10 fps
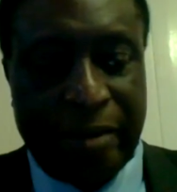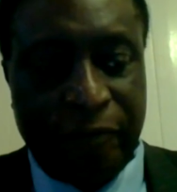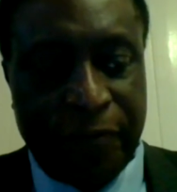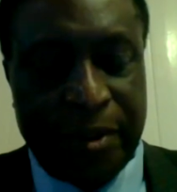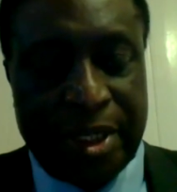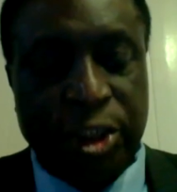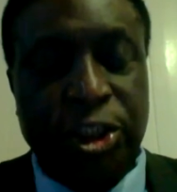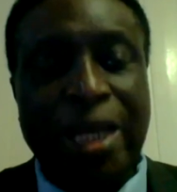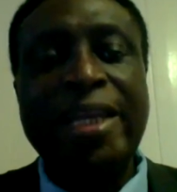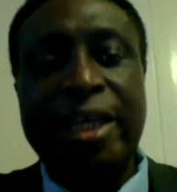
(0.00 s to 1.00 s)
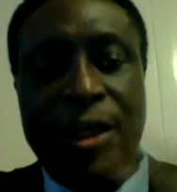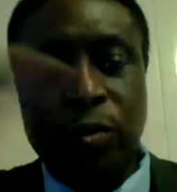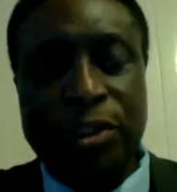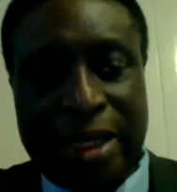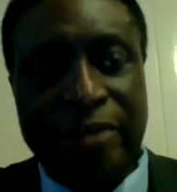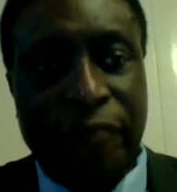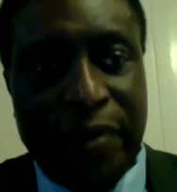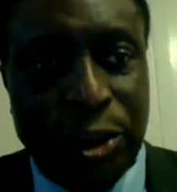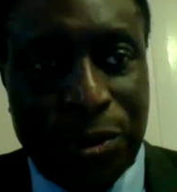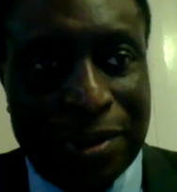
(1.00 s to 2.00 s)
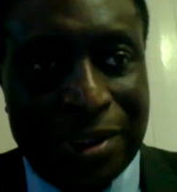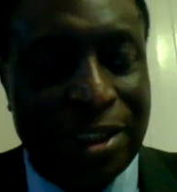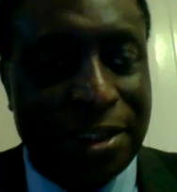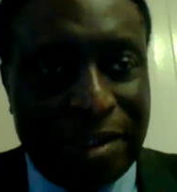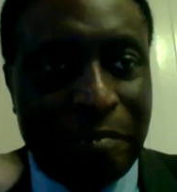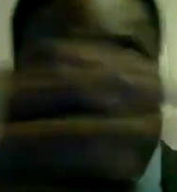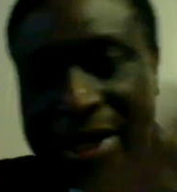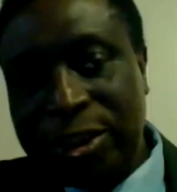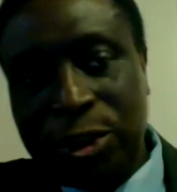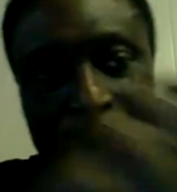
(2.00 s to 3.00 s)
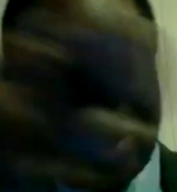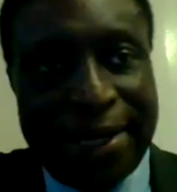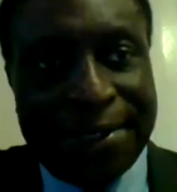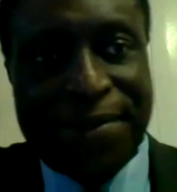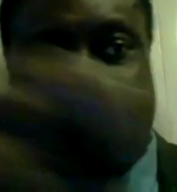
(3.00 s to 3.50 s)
initially, it was an invention. He managed to get